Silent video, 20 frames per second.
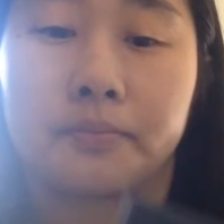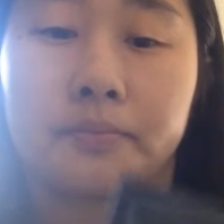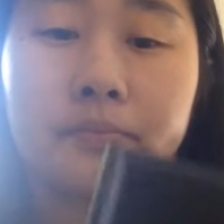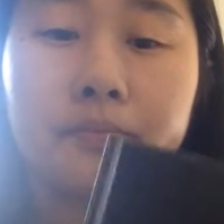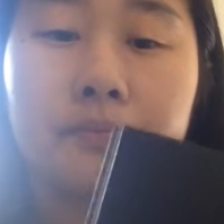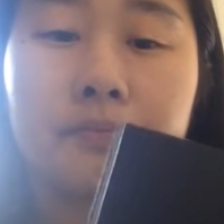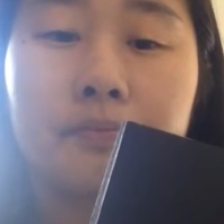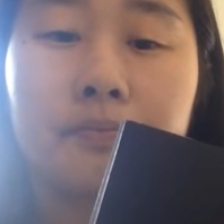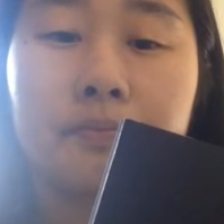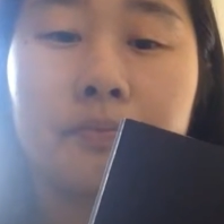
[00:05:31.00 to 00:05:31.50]

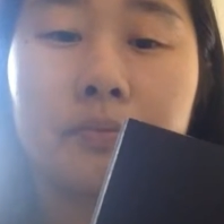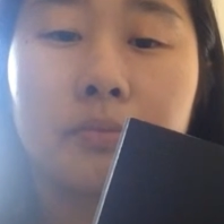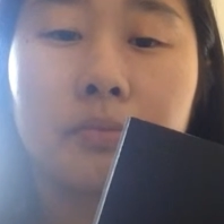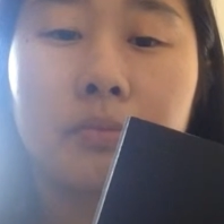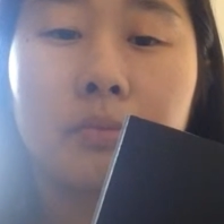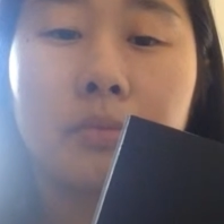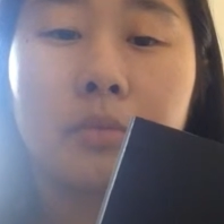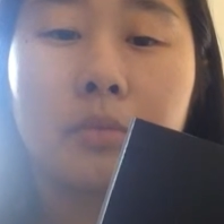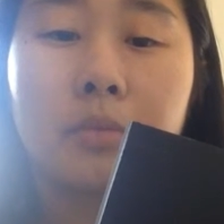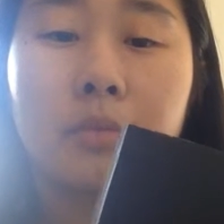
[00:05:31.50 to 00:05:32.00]

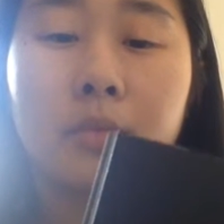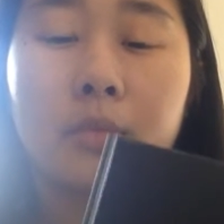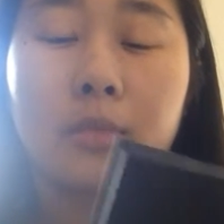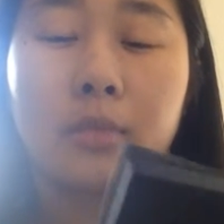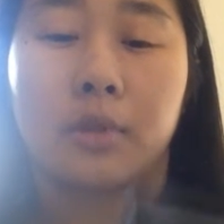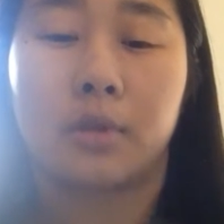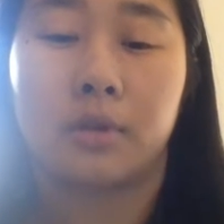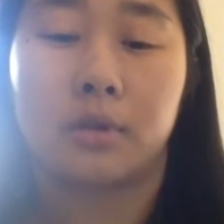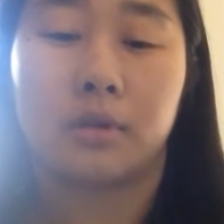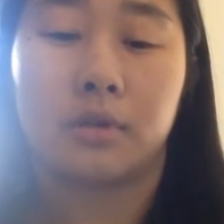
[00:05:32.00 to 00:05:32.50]

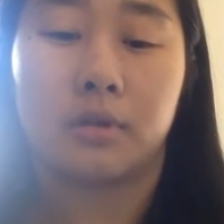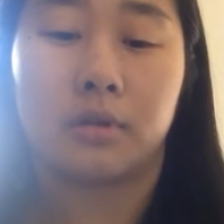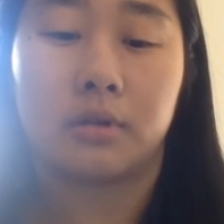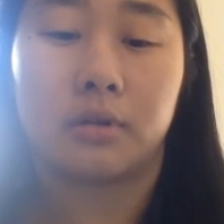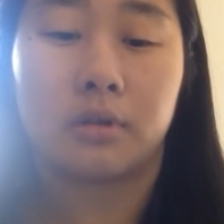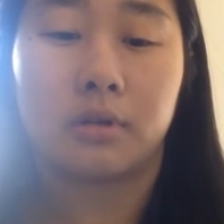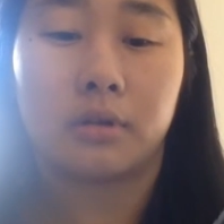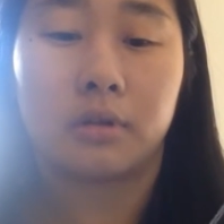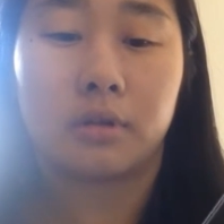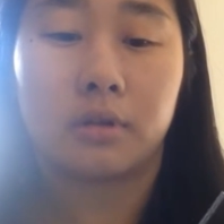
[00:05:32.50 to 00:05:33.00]

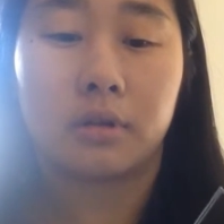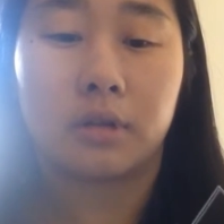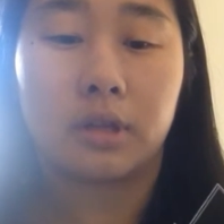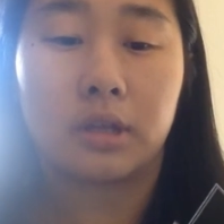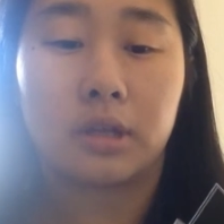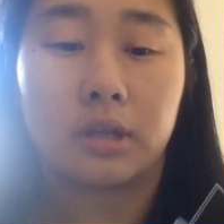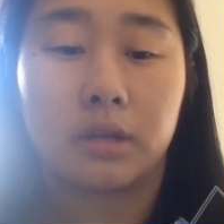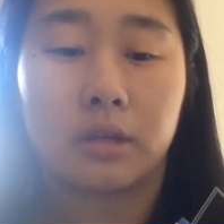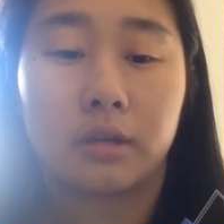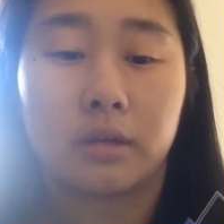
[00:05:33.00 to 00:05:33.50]

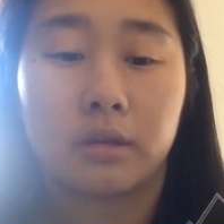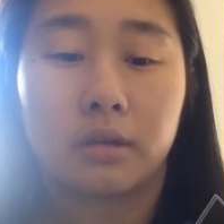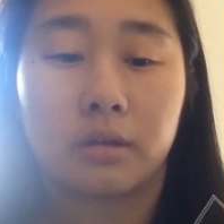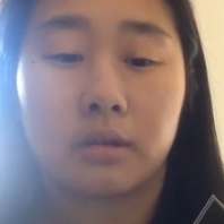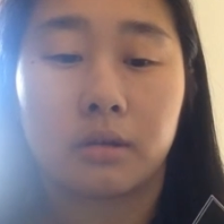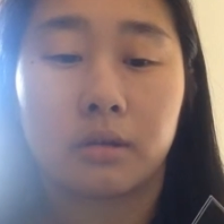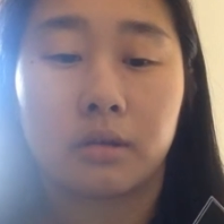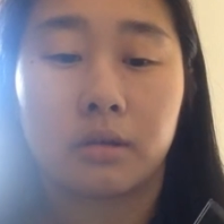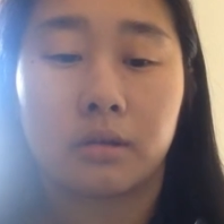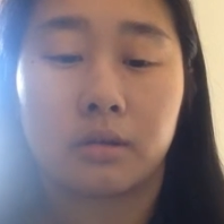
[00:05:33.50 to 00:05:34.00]

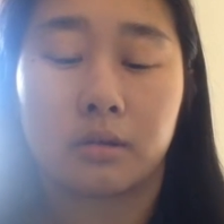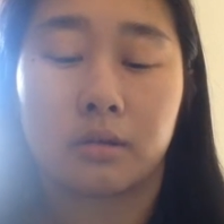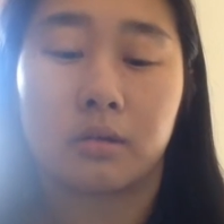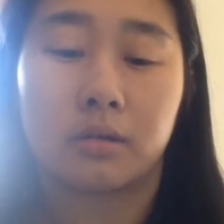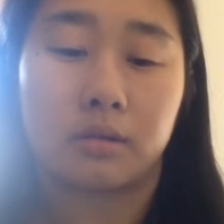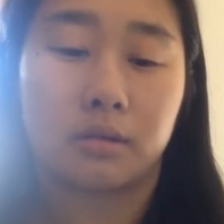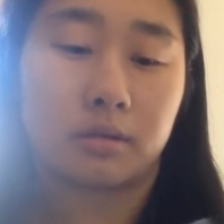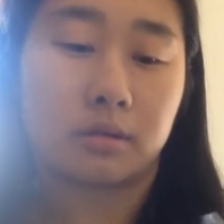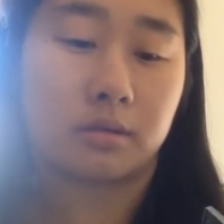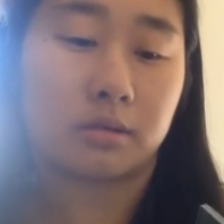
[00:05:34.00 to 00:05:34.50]

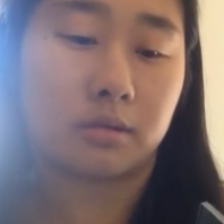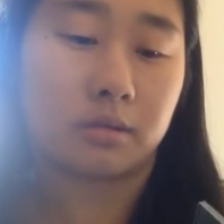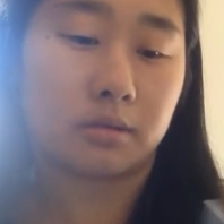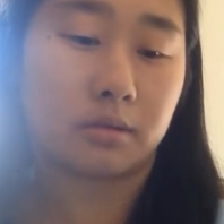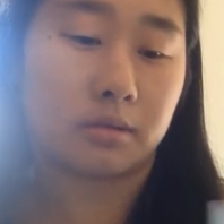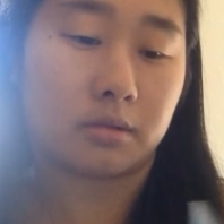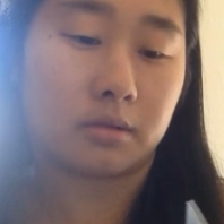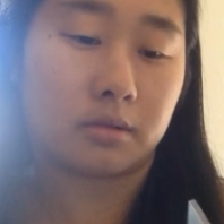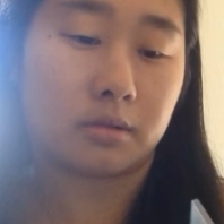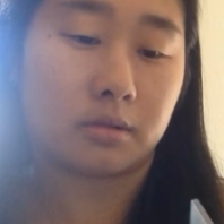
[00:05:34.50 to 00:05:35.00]

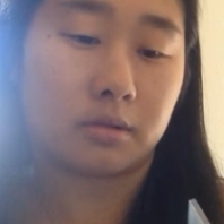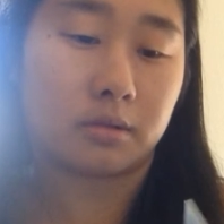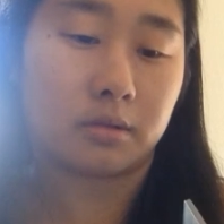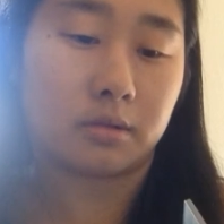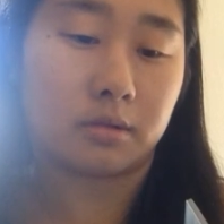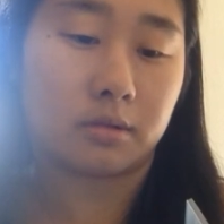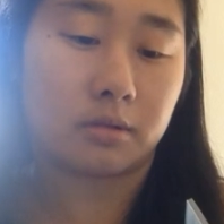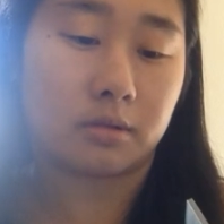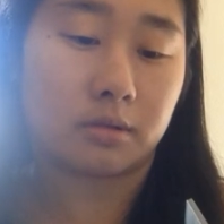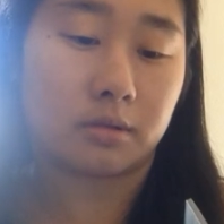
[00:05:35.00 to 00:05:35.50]

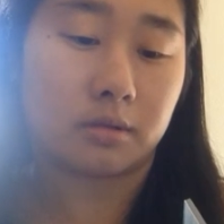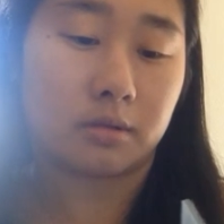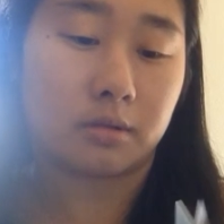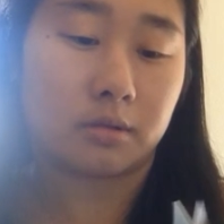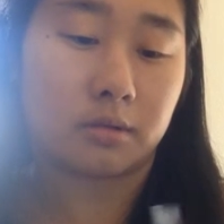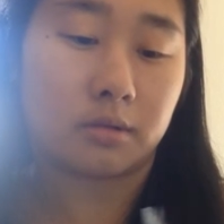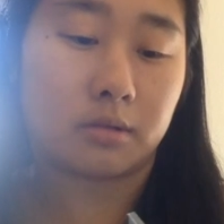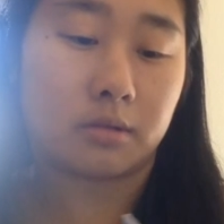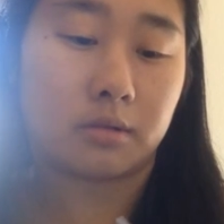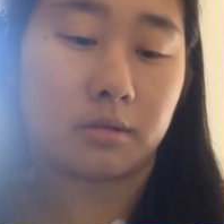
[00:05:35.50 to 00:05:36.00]

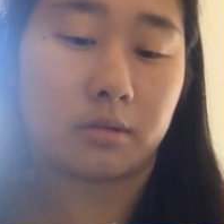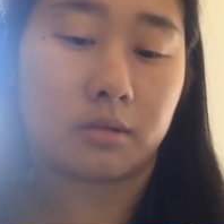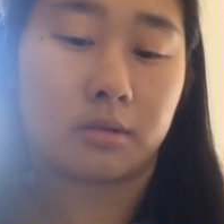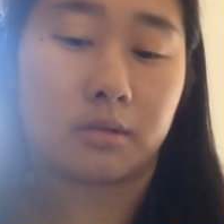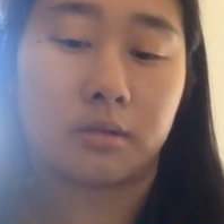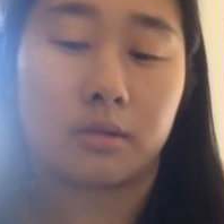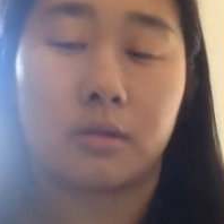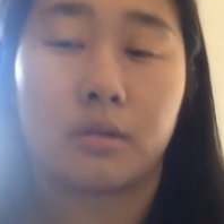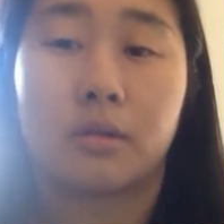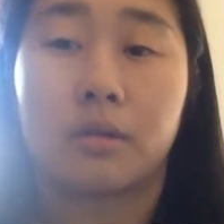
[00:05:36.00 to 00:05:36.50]

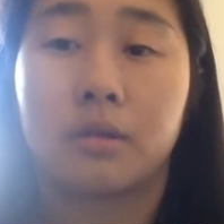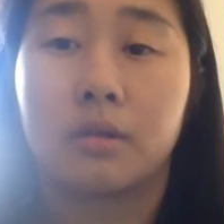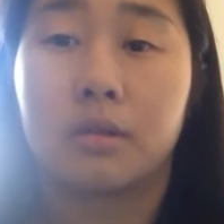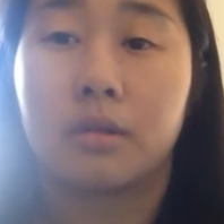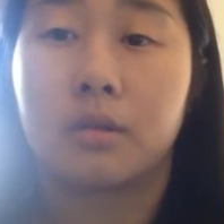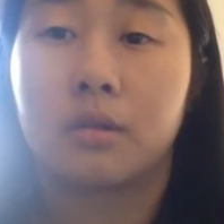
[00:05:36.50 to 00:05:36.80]
(silence)